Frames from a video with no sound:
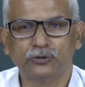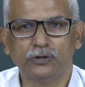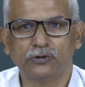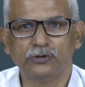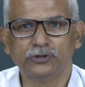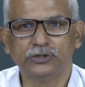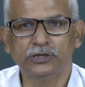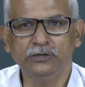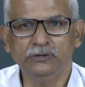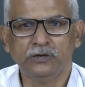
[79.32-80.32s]
So, we are going to
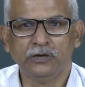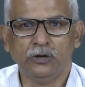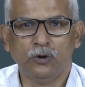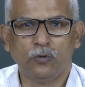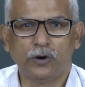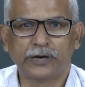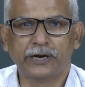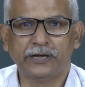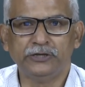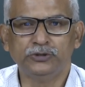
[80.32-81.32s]
see what are
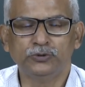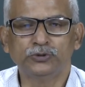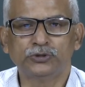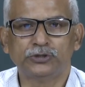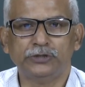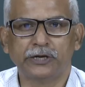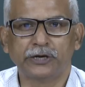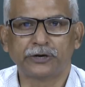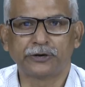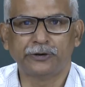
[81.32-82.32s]
the issues that
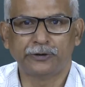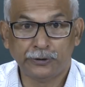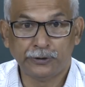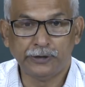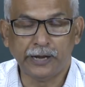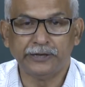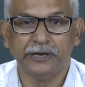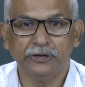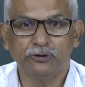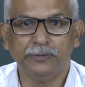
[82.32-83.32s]
are that
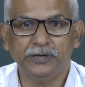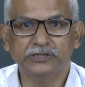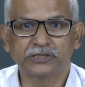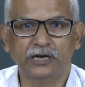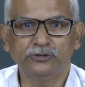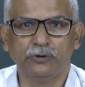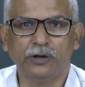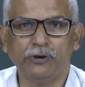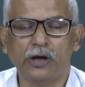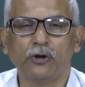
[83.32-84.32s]
need to be discussed
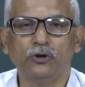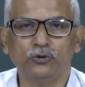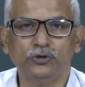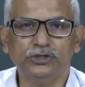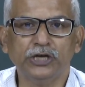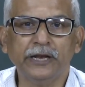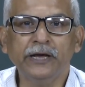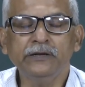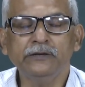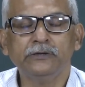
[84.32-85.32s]
when we are going to design a
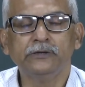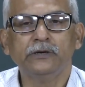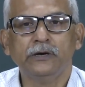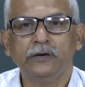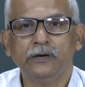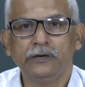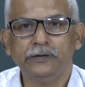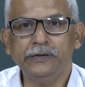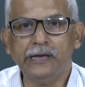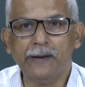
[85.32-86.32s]

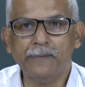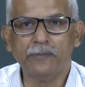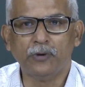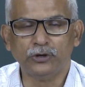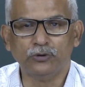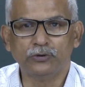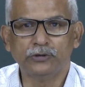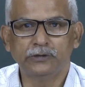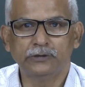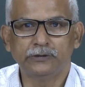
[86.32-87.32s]
DMA module
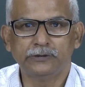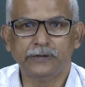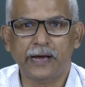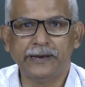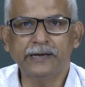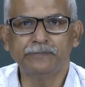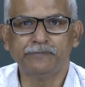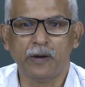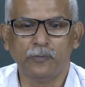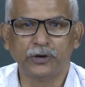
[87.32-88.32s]
direct
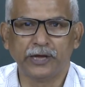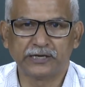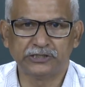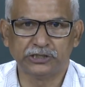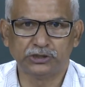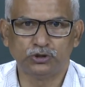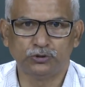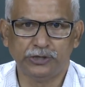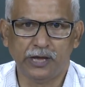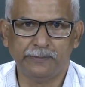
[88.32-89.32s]
memory access. So,
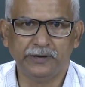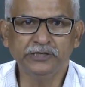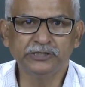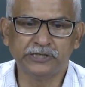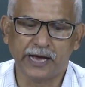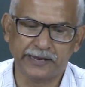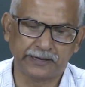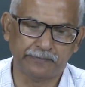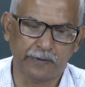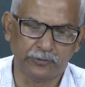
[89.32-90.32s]
DMA is
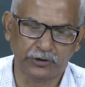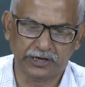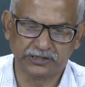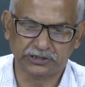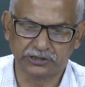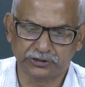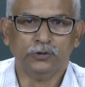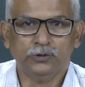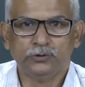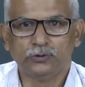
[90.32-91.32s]
direct memory access.
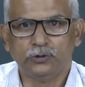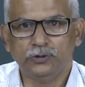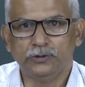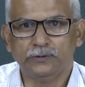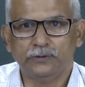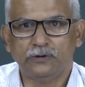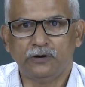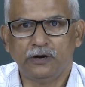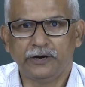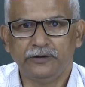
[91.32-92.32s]
So,
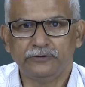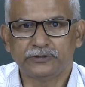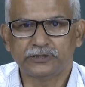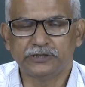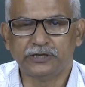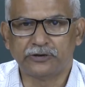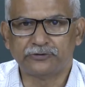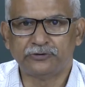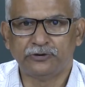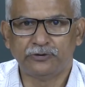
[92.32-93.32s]
already user see
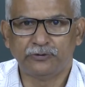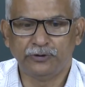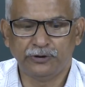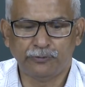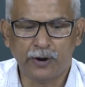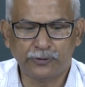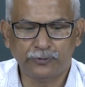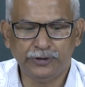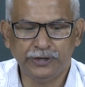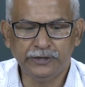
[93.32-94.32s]
that we, what
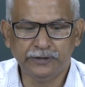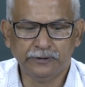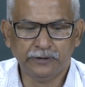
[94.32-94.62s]
we did